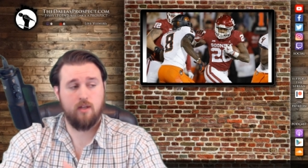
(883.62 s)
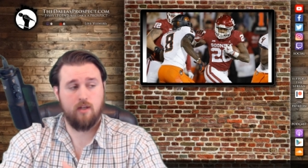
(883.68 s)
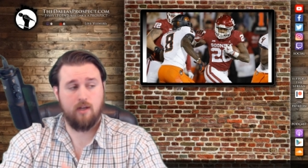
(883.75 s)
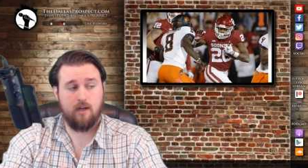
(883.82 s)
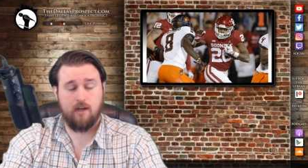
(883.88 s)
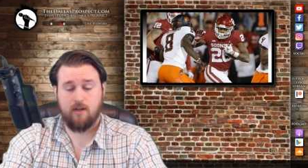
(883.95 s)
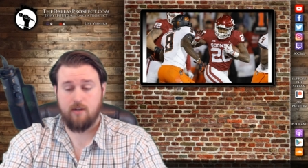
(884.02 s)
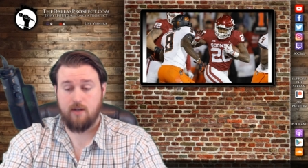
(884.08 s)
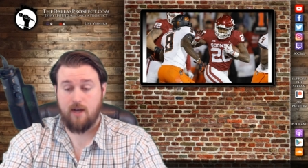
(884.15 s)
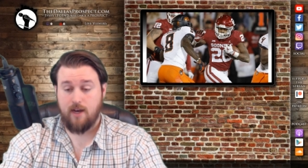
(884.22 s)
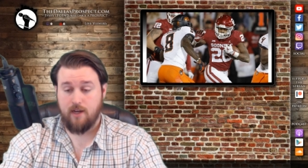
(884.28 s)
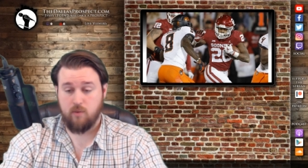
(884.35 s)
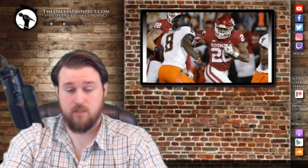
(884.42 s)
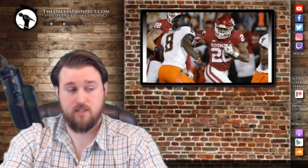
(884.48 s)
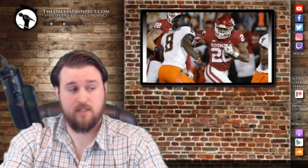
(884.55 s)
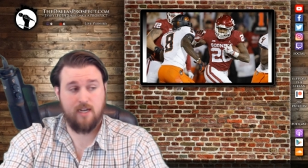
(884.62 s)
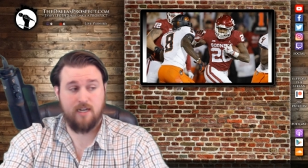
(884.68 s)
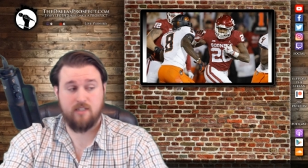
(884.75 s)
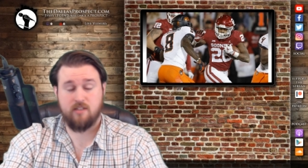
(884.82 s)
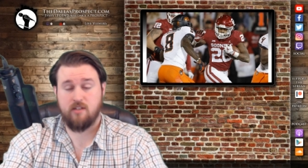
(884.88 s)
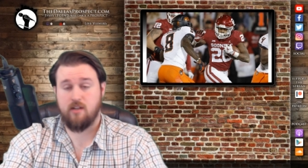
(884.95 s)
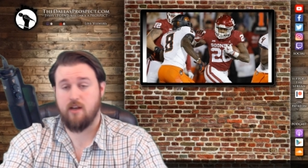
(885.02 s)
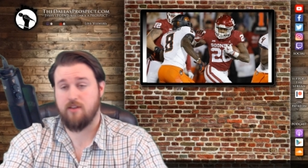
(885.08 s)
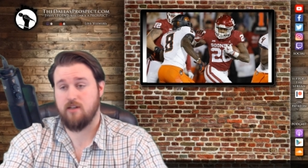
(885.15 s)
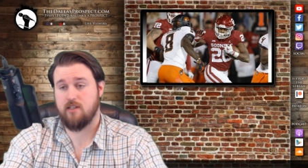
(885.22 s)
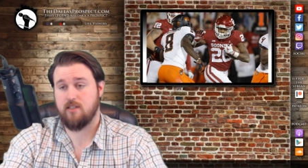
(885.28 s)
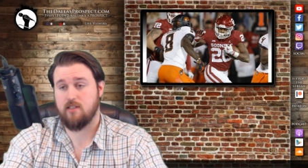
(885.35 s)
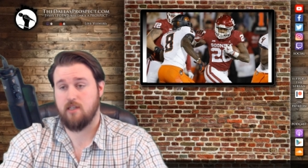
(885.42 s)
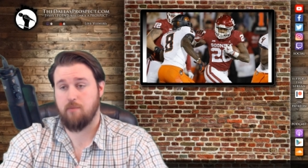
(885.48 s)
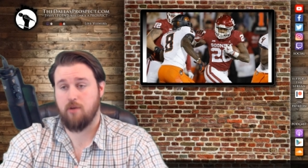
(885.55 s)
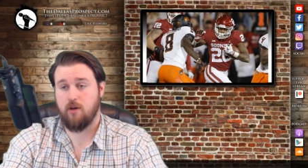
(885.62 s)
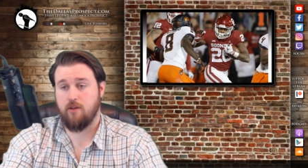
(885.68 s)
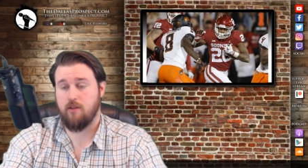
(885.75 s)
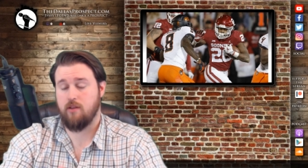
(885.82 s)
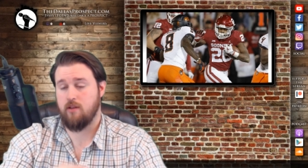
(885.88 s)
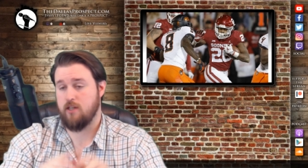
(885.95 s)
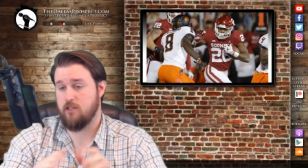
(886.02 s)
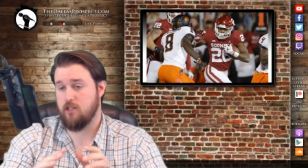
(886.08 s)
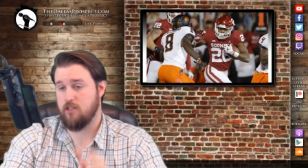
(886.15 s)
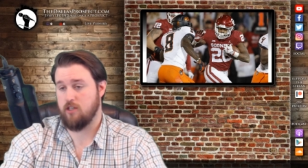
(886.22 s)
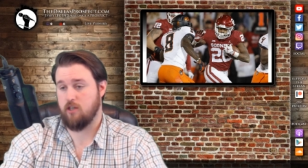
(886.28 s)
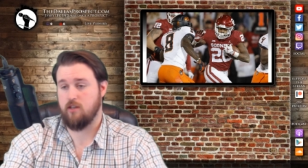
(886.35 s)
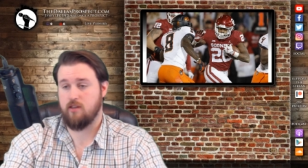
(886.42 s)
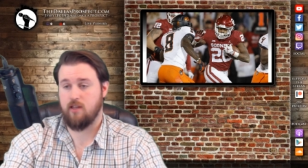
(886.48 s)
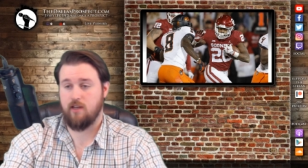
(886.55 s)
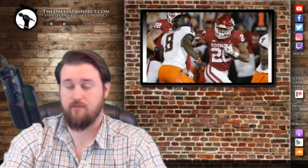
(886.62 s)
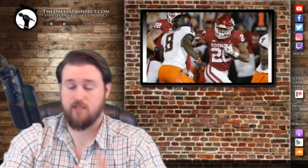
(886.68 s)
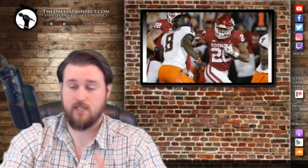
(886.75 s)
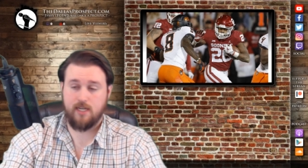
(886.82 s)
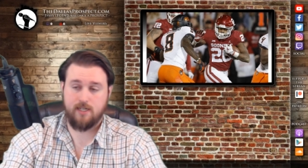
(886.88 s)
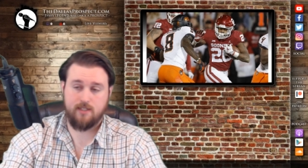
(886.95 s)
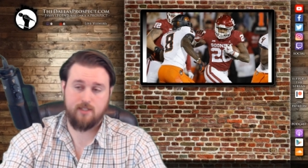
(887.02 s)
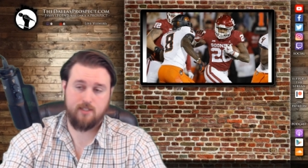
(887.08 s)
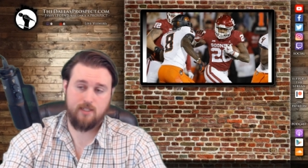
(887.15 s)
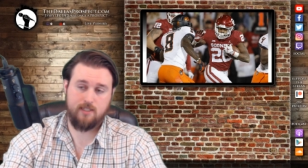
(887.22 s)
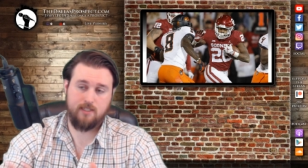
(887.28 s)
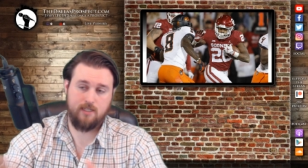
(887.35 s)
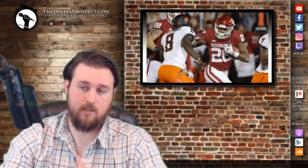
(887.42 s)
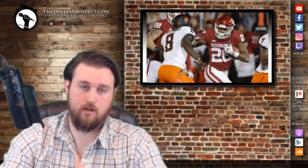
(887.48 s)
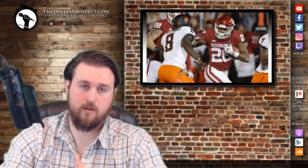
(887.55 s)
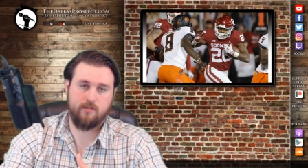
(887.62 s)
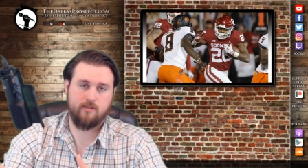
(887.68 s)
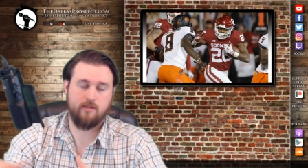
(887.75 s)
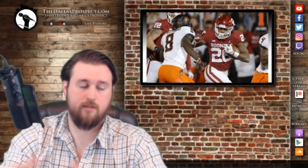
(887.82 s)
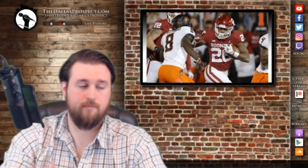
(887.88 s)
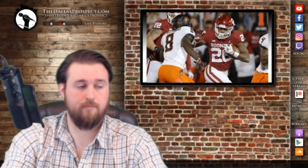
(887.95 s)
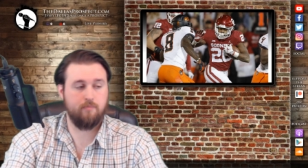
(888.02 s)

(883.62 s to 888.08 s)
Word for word: Uh, Iowa State is nothing to sleep on. It's just a good thing for Texas. It's in Austin.